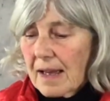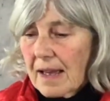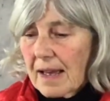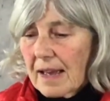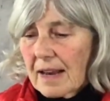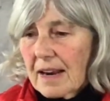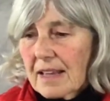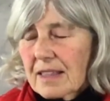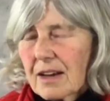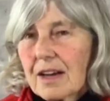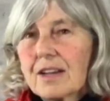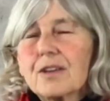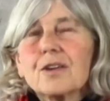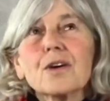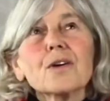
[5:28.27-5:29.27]
And I
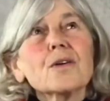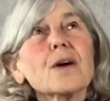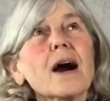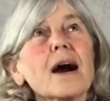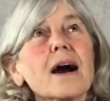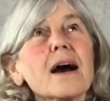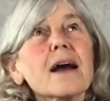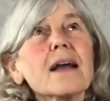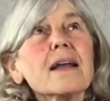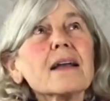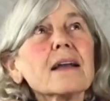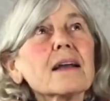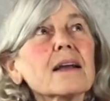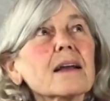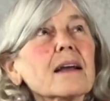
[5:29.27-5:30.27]
thought, you know, I
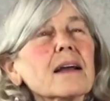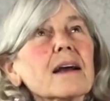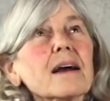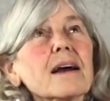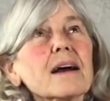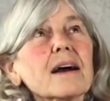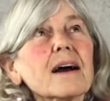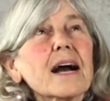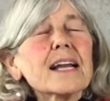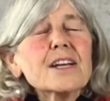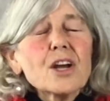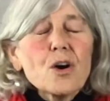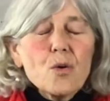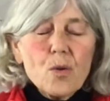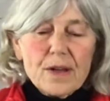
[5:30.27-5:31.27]

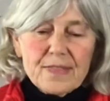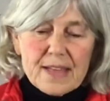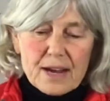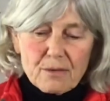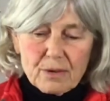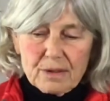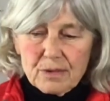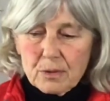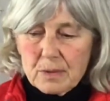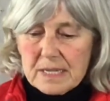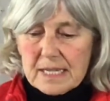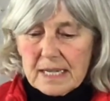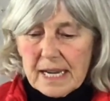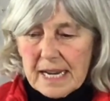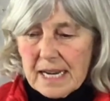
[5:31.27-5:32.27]
know what that river
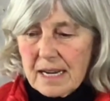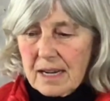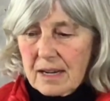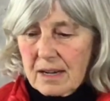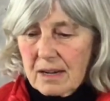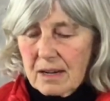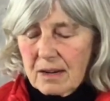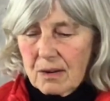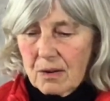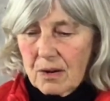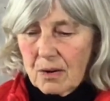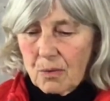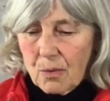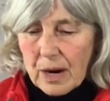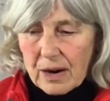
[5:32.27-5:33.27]
was like
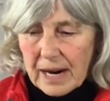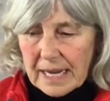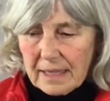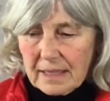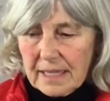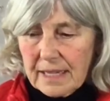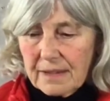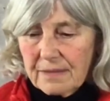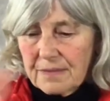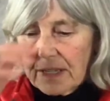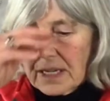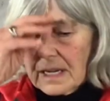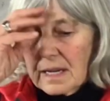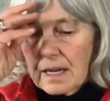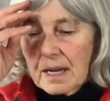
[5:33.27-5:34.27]
where I
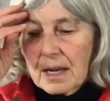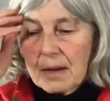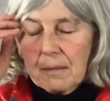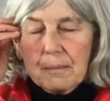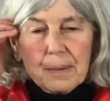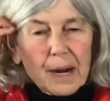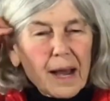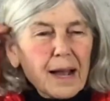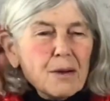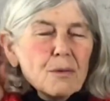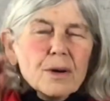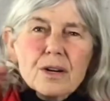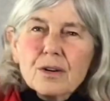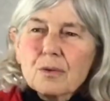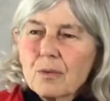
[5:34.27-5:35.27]
lived, but I
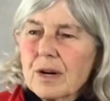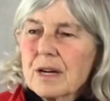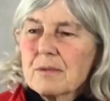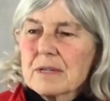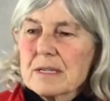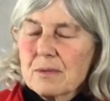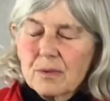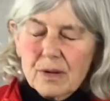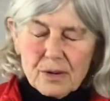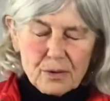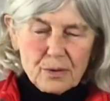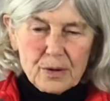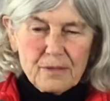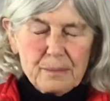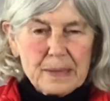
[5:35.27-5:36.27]
wonder what
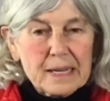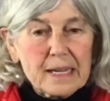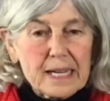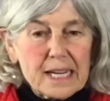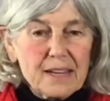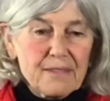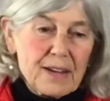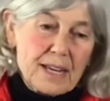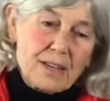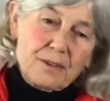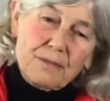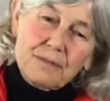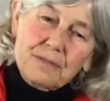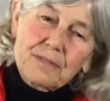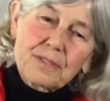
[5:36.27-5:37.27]
it would have been like if I could
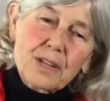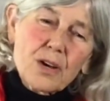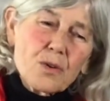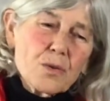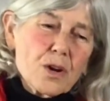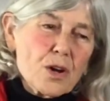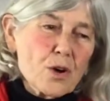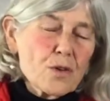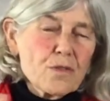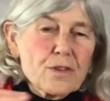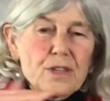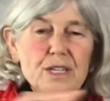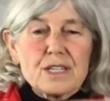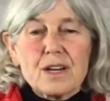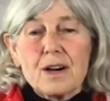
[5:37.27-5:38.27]
have flown
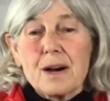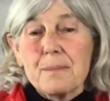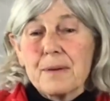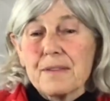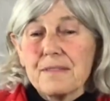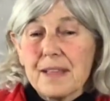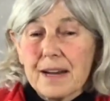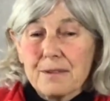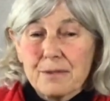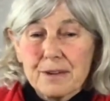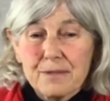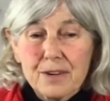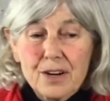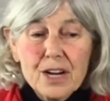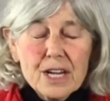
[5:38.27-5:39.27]
over the top of that
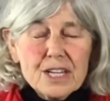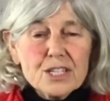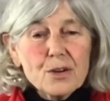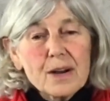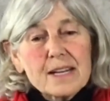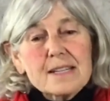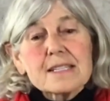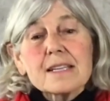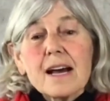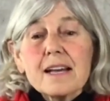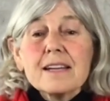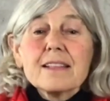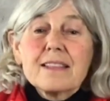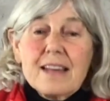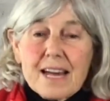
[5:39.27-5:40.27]
river. So I
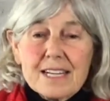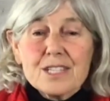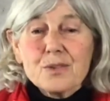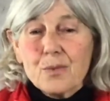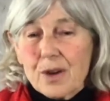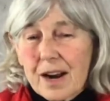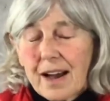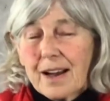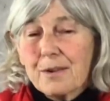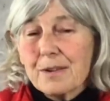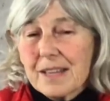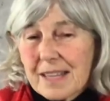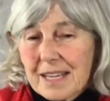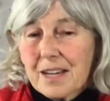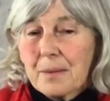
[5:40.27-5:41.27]
decided that's what I
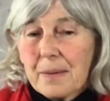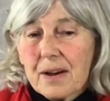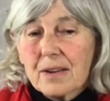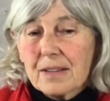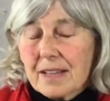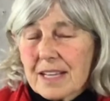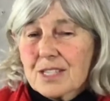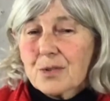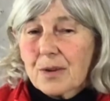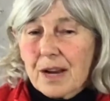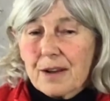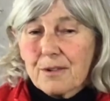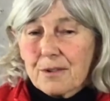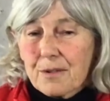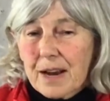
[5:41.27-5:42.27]
would think about and that's what
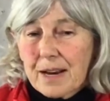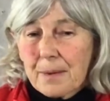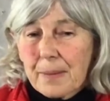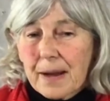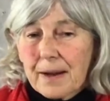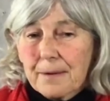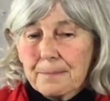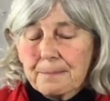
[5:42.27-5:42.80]
I would write about.